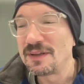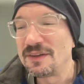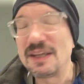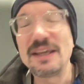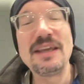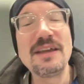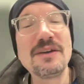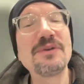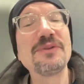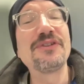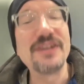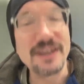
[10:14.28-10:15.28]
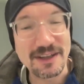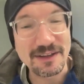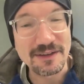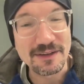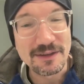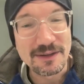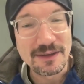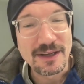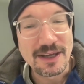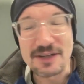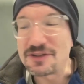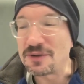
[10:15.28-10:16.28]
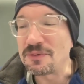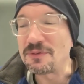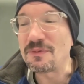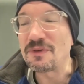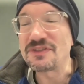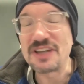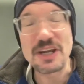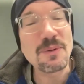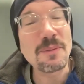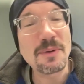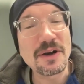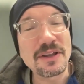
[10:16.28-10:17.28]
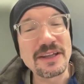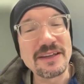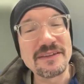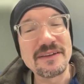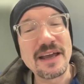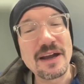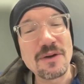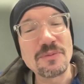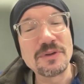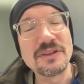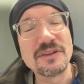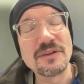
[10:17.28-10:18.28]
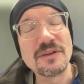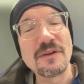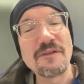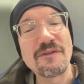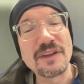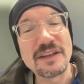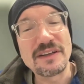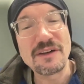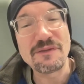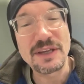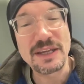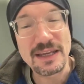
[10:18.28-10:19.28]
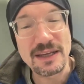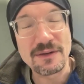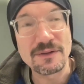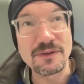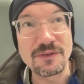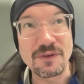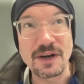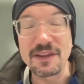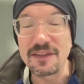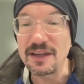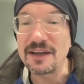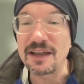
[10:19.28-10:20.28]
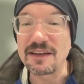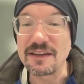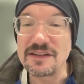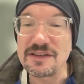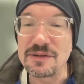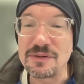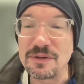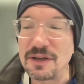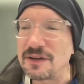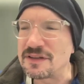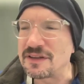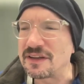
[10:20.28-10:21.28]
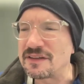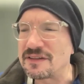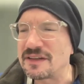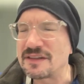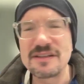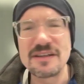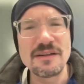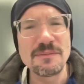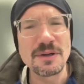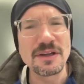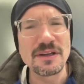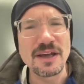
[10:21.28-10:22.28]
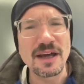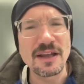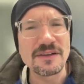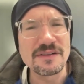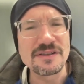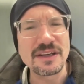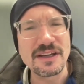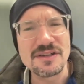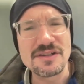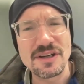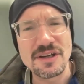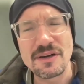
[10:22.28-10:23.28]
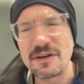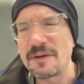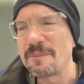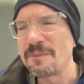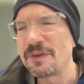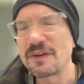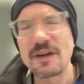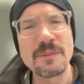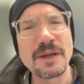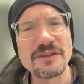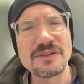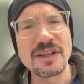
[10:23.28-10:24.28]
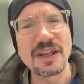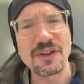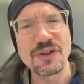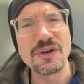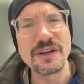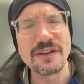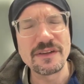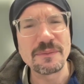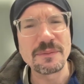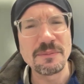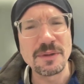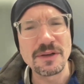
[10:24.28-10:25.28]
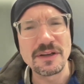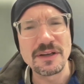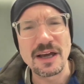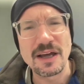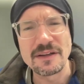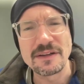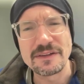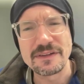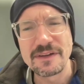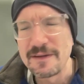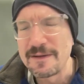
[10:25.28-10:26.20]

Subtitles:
The Eagles did. And so Saquon Barkley is now with the Philadelphia Eagles for I think at least 2 years. I think $16 million each year, coming out to like 30 something million dollars.